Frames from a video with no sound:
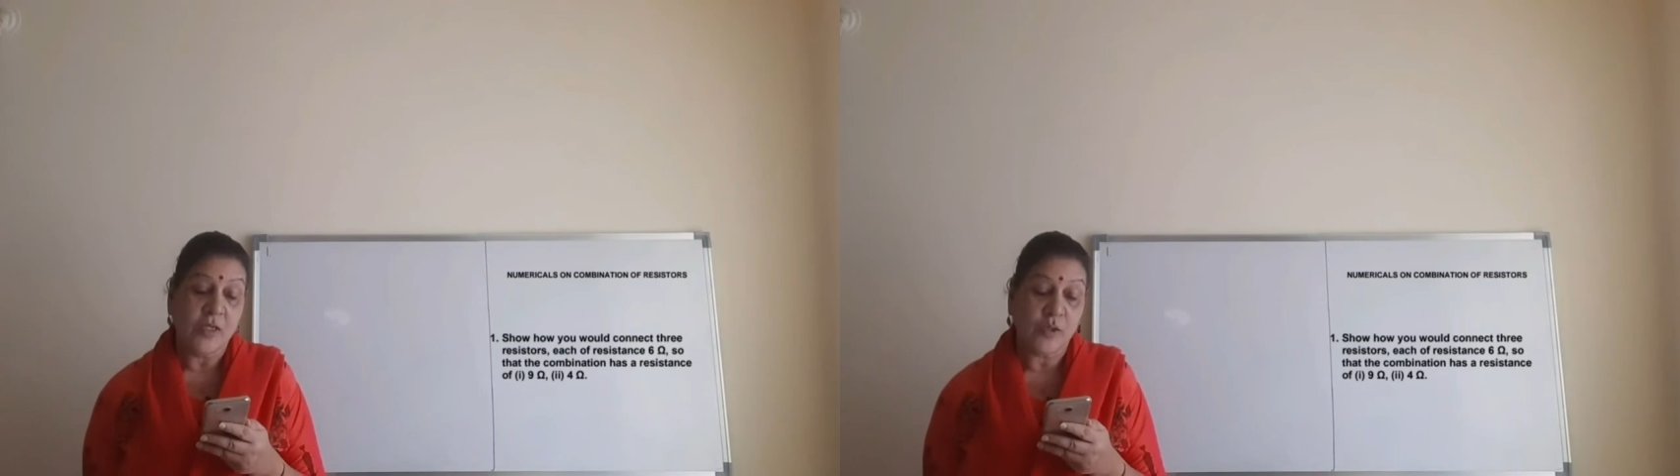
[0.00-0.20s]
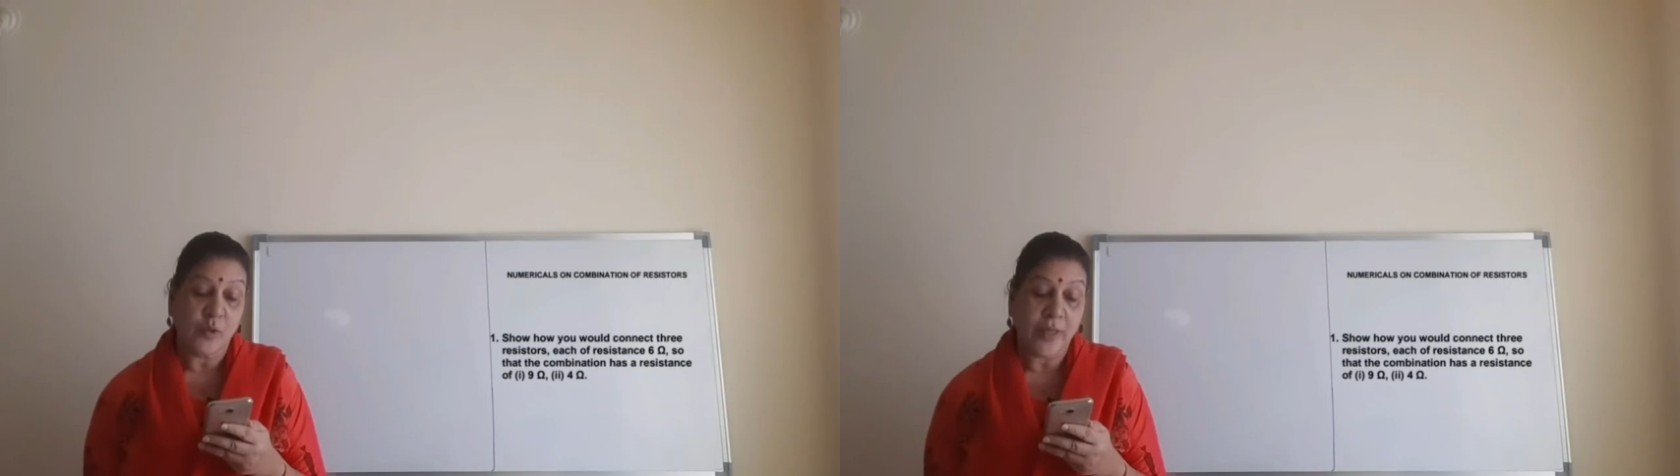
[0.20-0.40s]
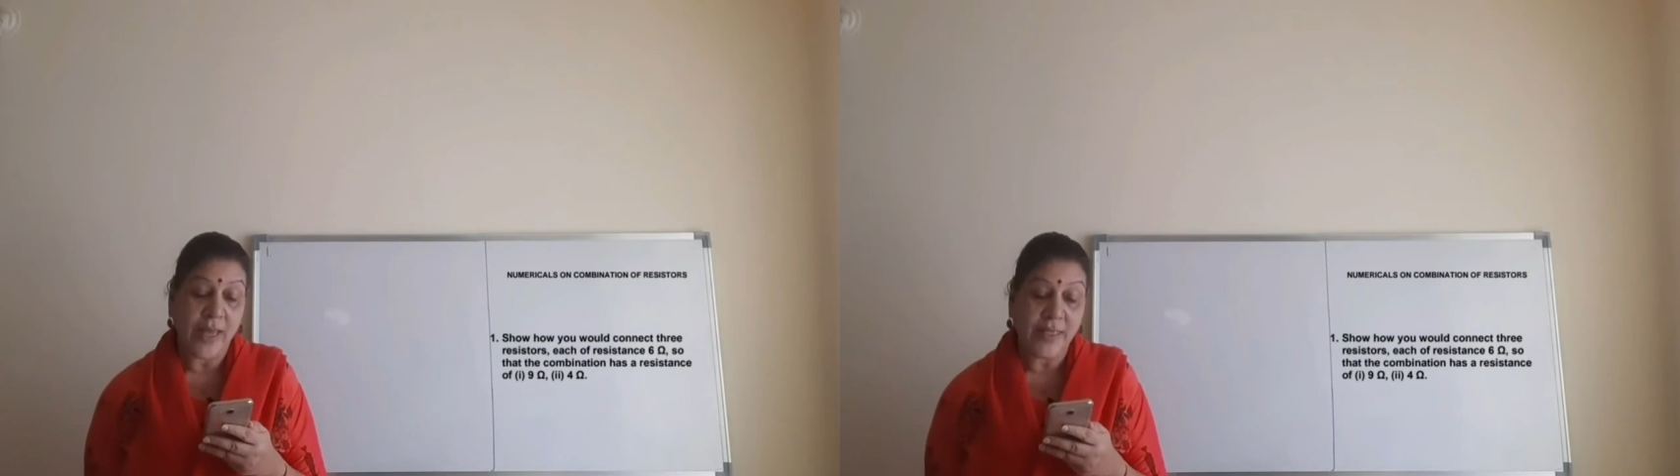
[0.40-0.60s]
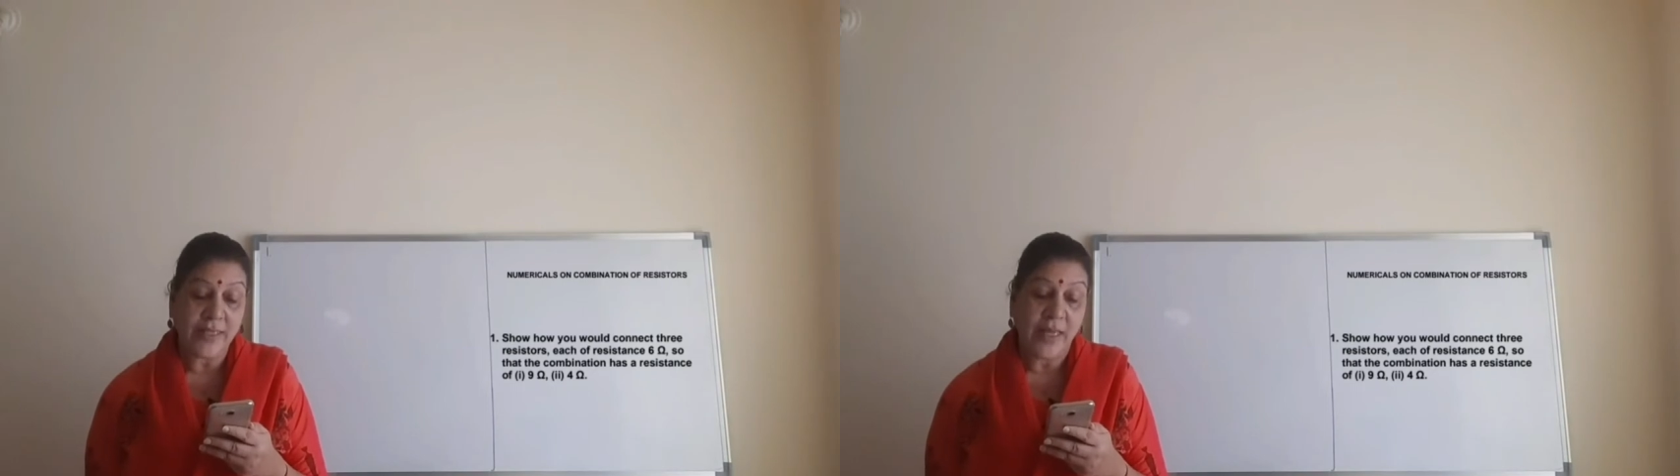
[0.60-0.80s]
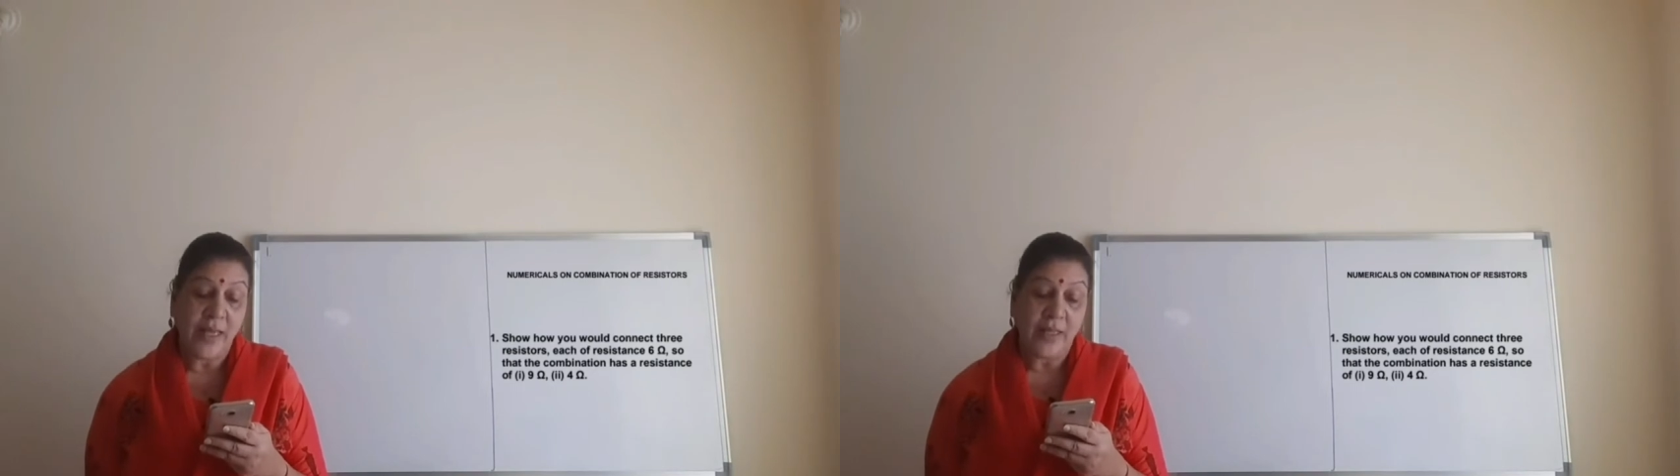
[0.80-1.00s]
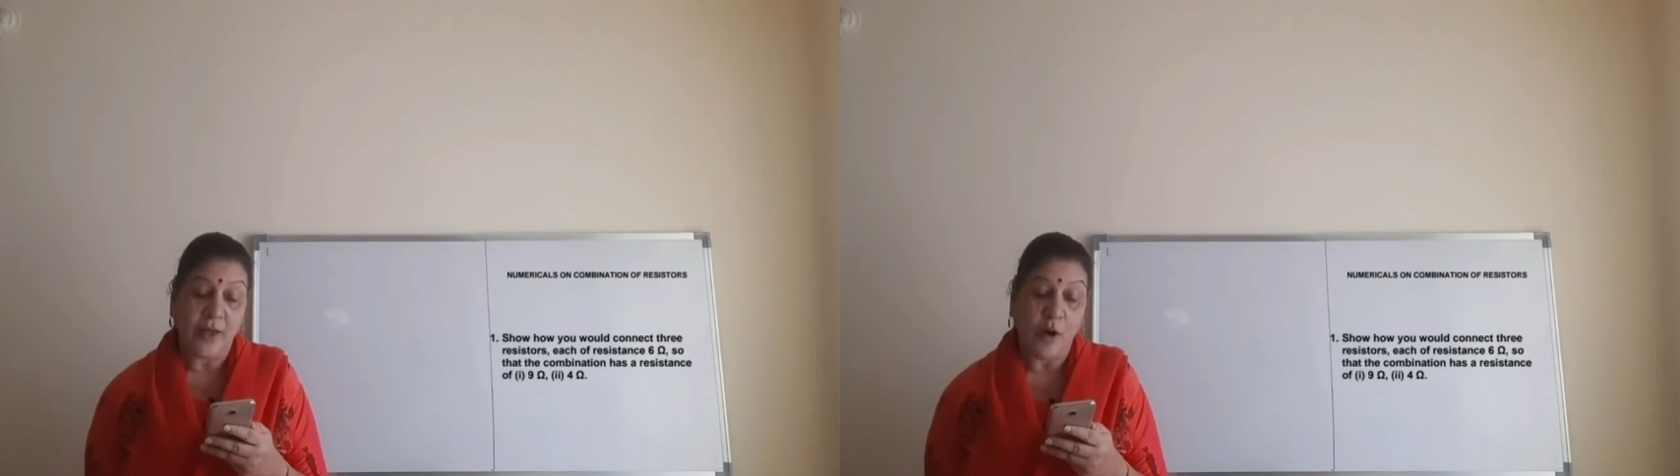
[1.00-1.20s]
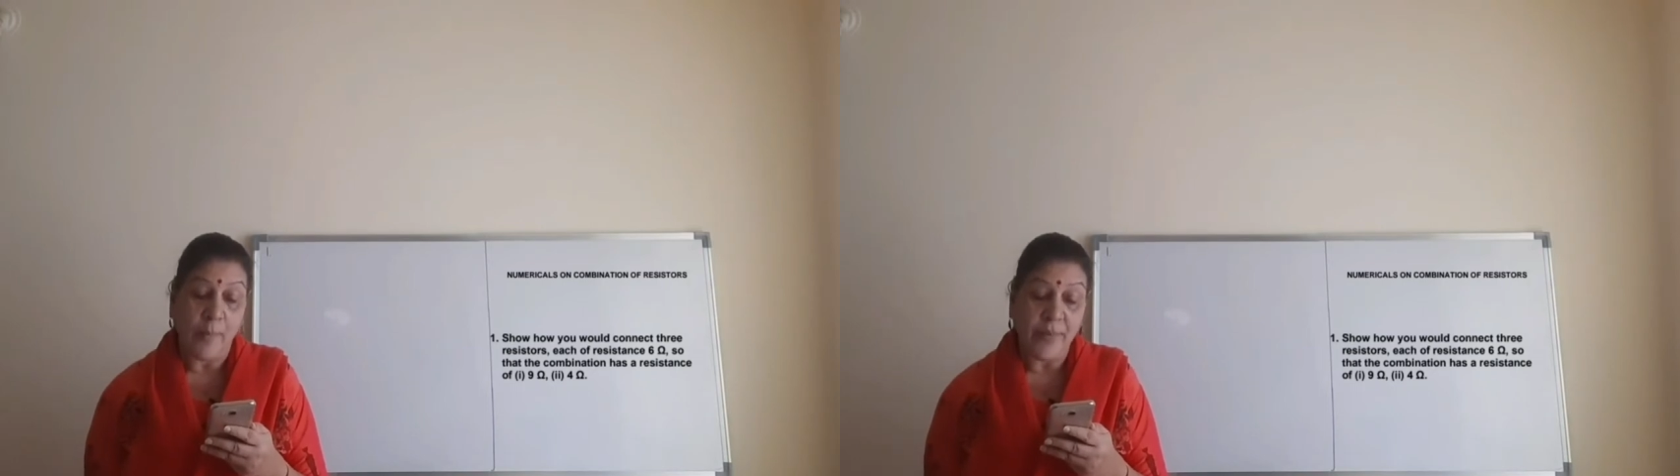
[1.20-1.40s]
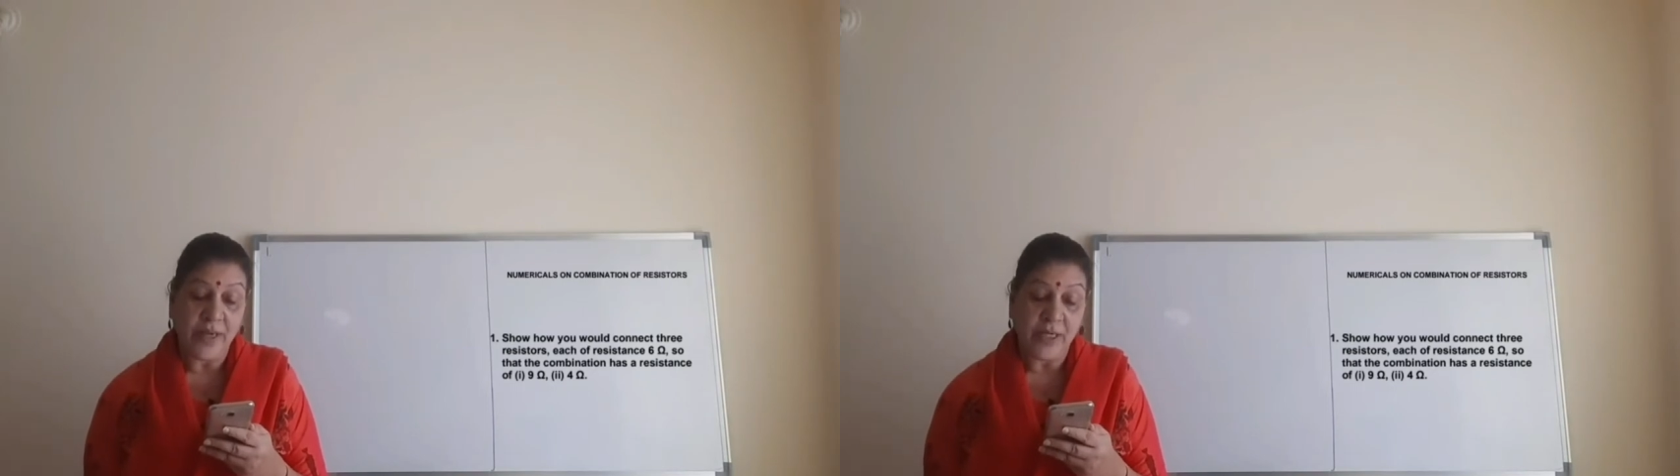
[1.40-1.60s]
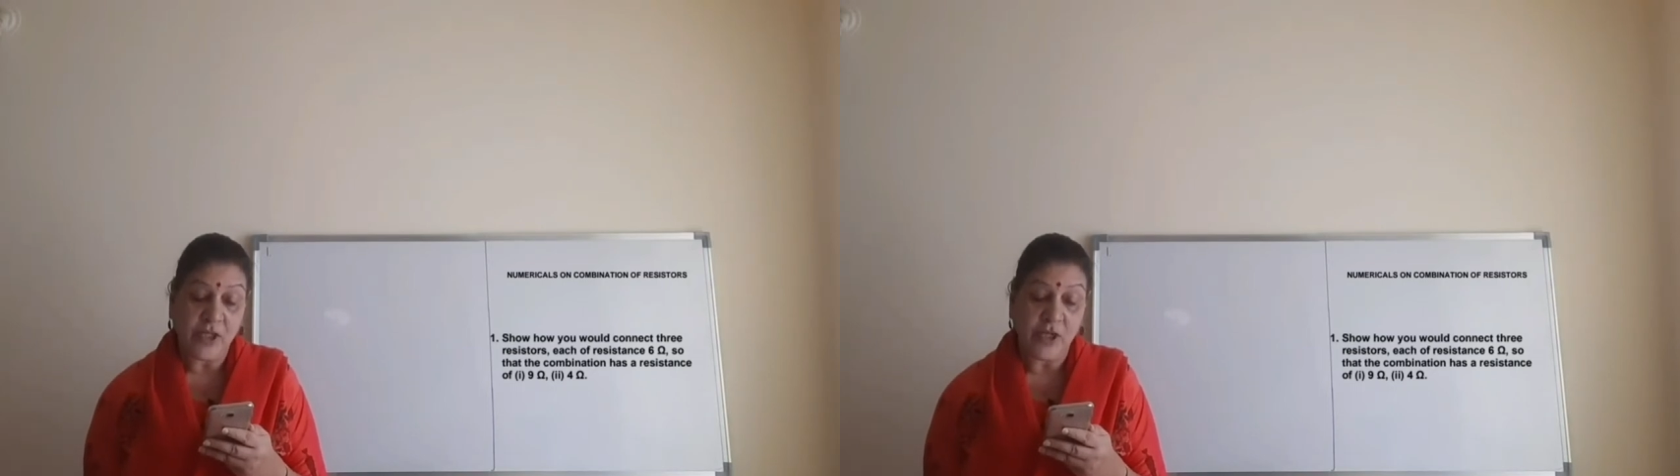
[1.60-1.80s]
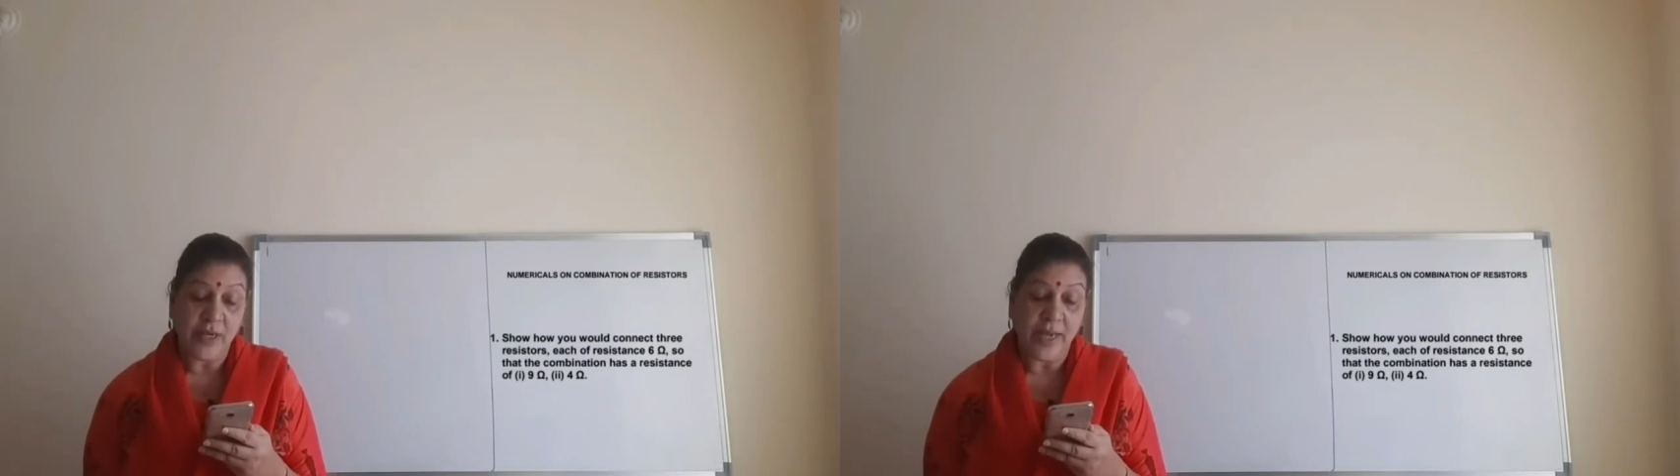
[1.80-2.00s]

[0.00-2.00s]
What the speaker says: so that the combination